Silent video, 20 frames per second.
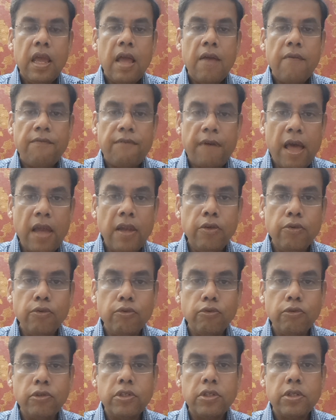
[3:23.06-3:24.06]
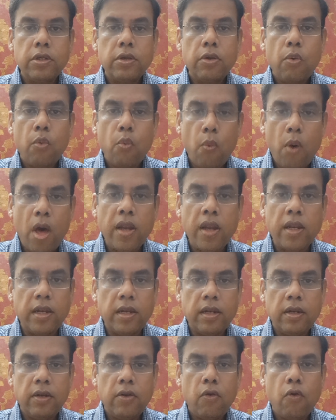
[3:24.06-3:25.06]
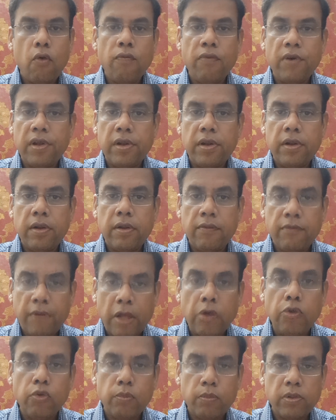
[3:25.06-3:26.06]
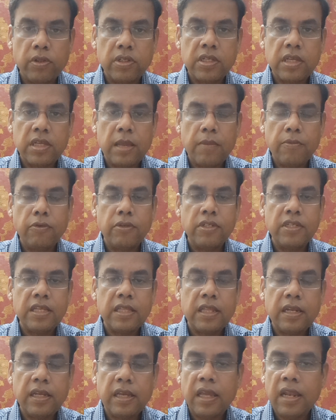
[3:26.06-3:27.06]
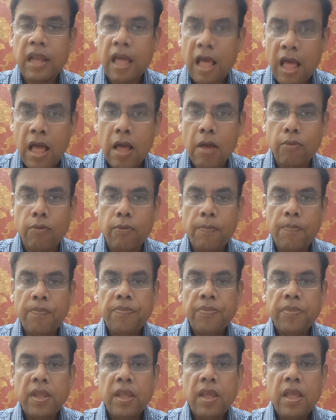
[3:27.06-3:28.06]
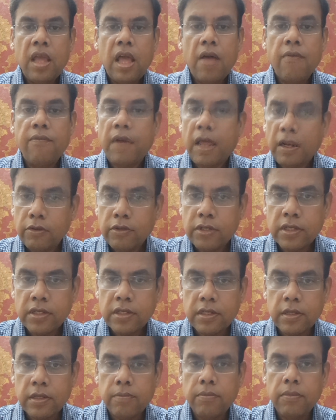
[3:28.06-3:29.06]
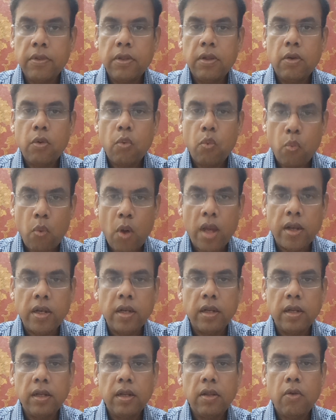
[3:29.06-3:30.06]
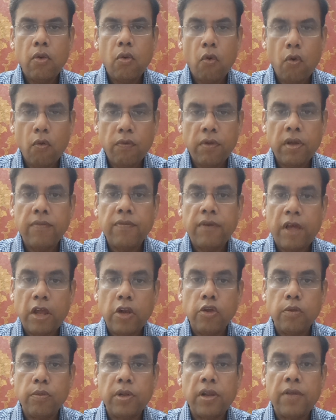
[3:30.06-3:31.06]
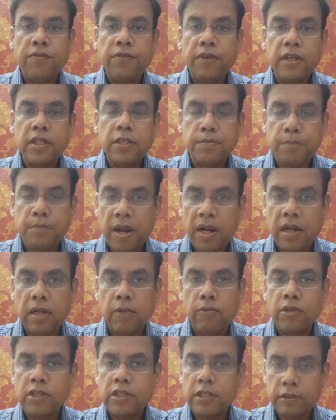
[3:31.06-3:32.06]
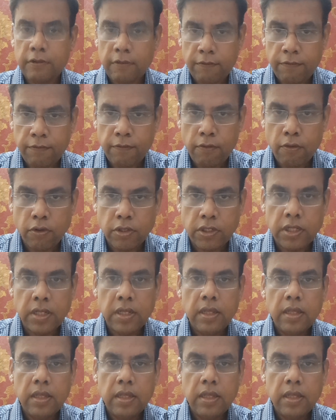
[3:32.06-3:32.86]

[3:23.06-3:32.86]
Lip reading: values won over valuables. I'm going to say that again. How a value system won over valuable. A fierce battle was fought